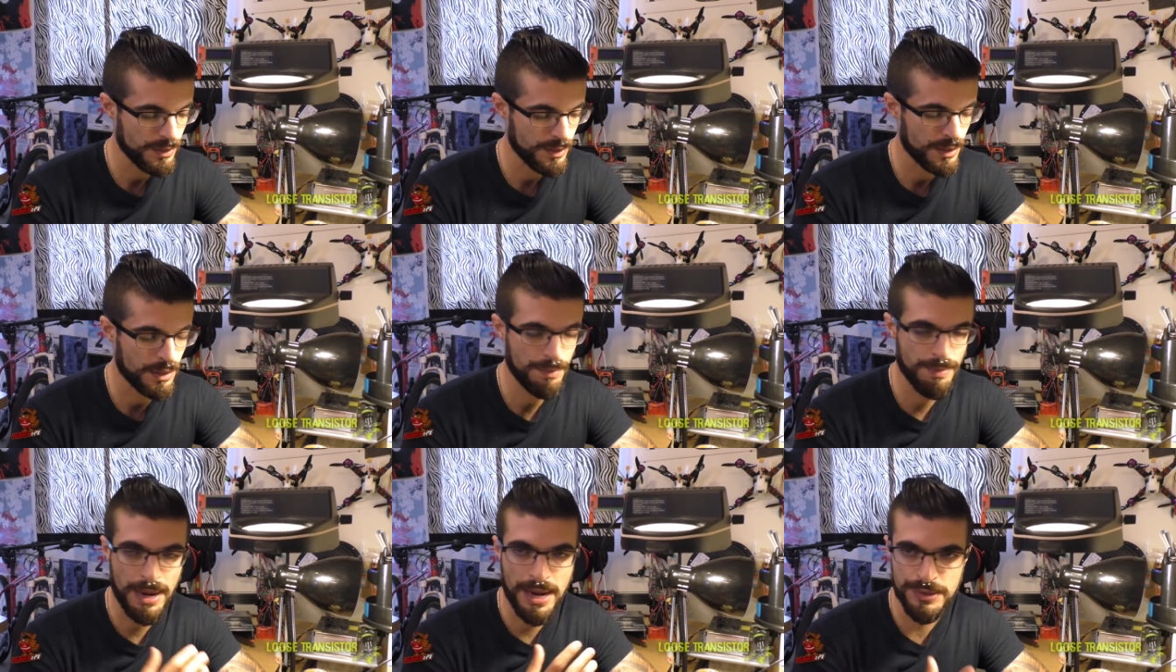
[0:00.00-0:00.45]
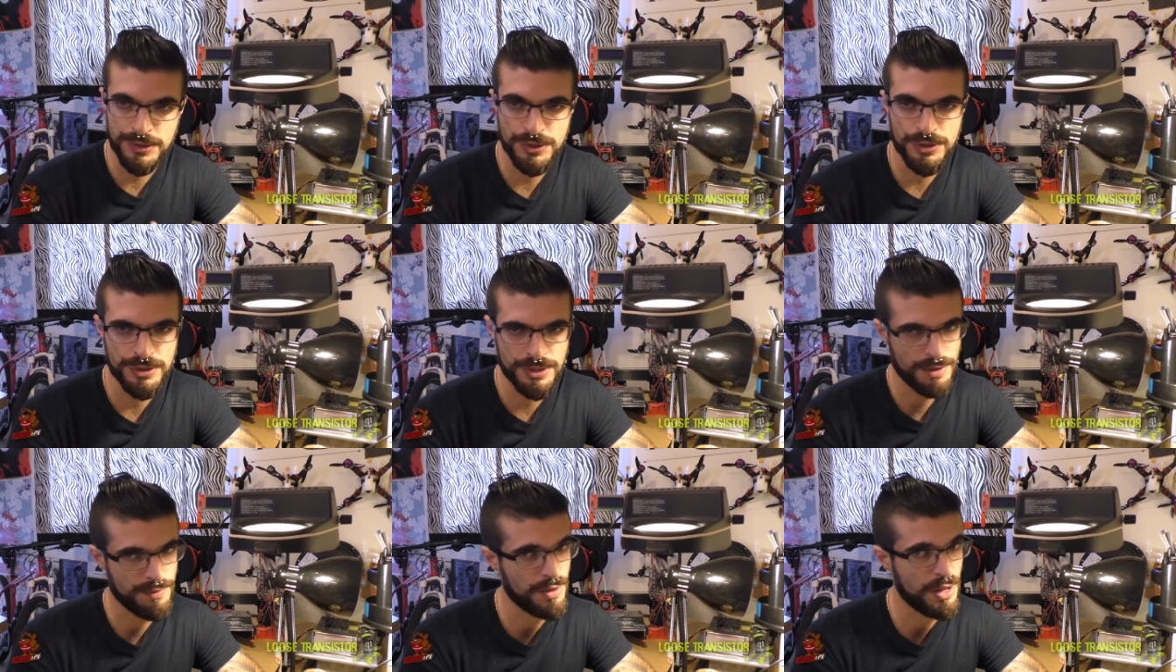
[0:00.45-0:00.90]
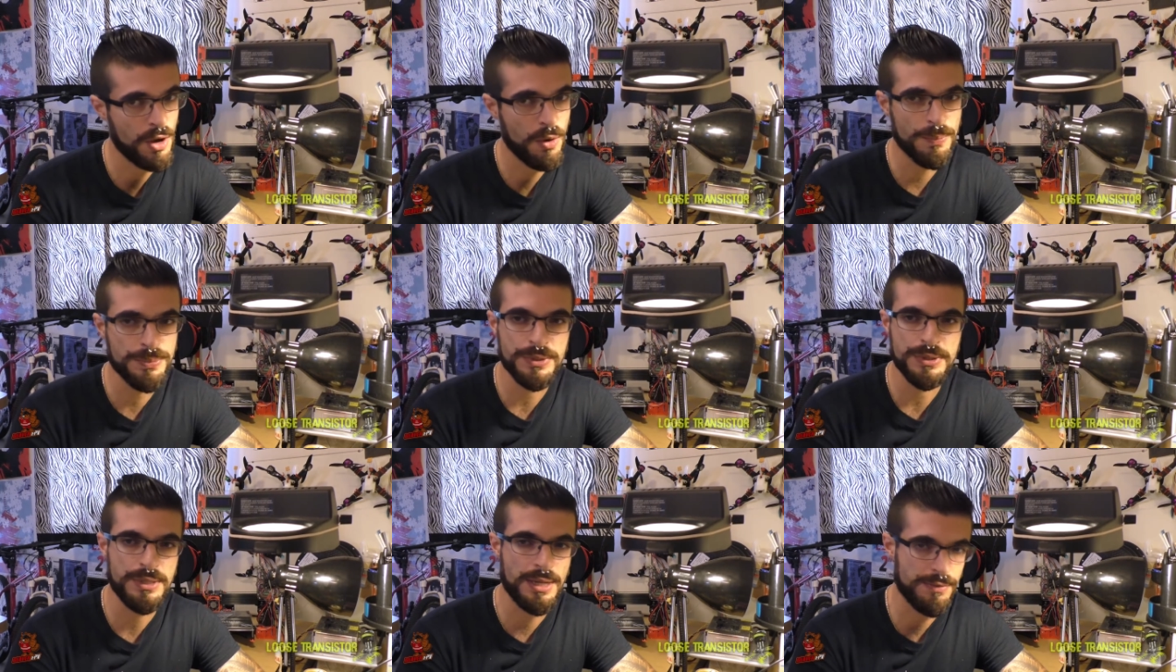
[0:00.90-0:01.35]
capacitors have
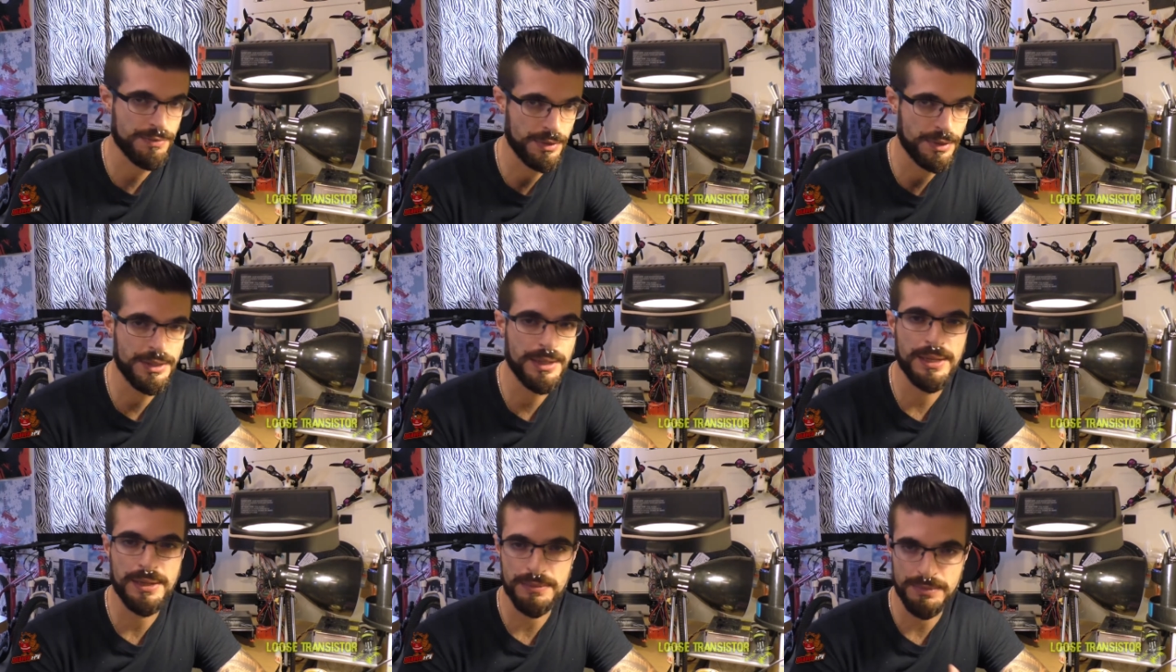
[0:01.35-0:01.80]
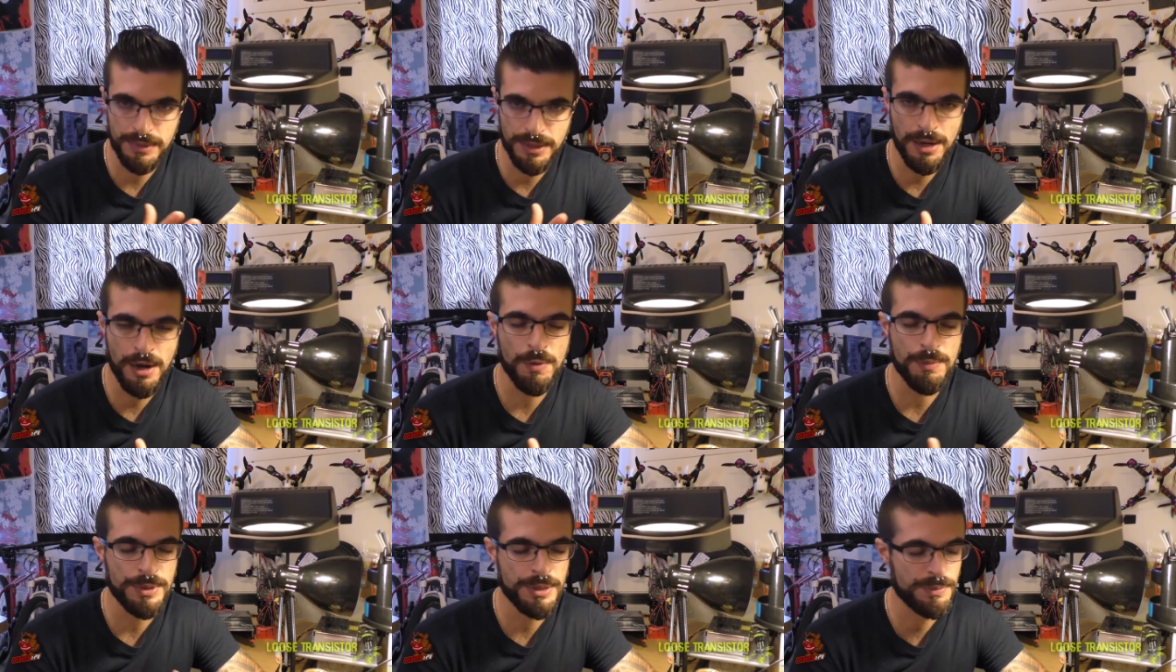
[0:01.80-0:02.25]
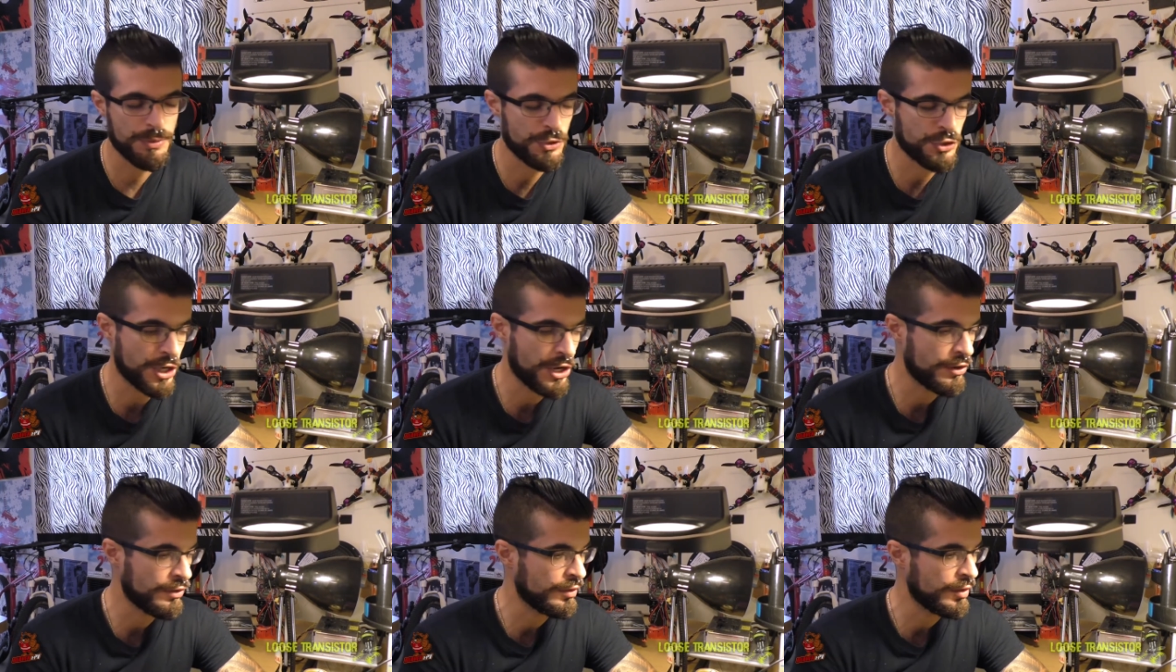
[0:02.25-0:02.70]
helped, definitely they help keep your
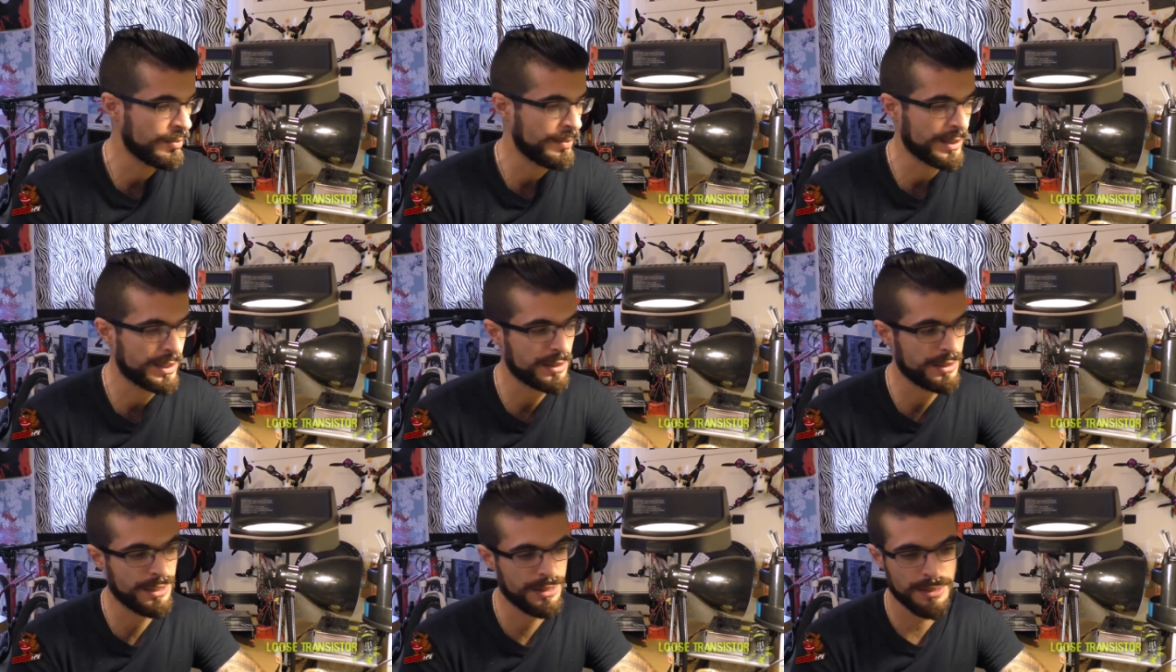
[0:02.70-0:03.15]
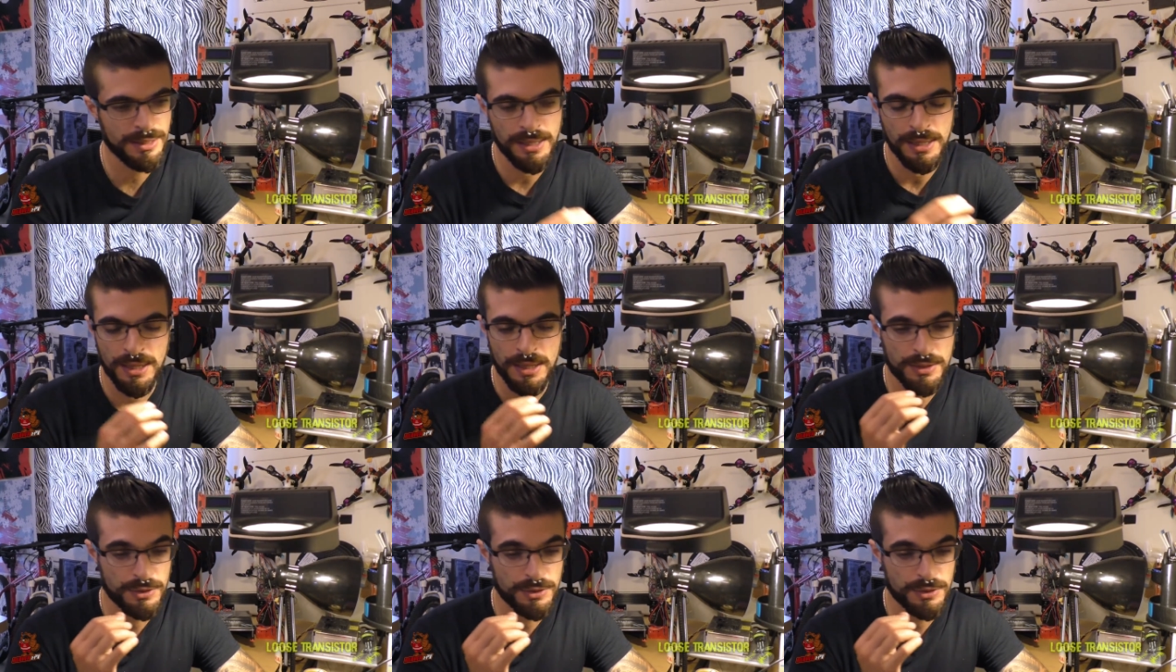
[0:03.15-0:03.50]
gyro a little bit clean.